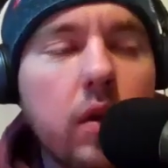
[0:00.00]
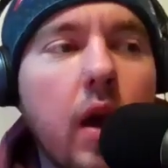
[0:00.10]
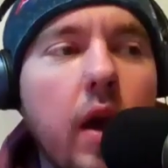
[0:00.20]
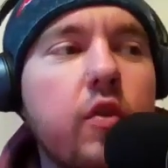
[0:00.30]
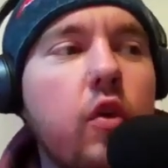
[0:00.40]

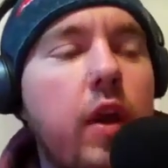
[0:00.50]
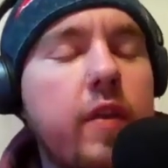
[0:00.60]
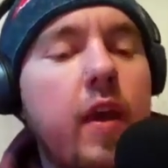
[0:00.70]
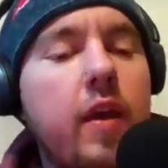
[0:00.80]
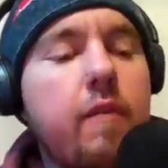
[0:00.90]
Guys, you
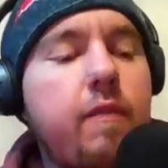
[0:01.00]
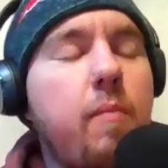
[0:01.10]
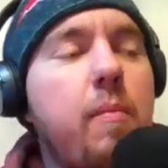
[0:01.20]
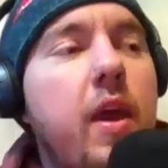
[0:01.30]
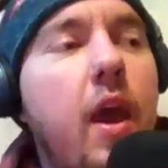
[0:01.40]
can take it
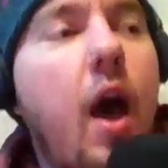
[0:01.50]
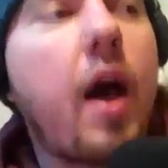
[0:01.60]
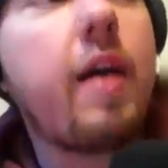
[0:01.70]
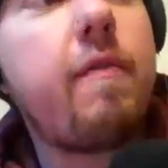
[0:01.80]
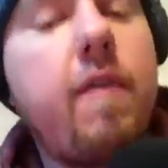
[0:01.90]
from me.
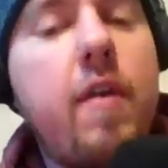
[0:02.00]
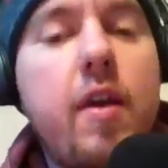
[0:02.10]
I've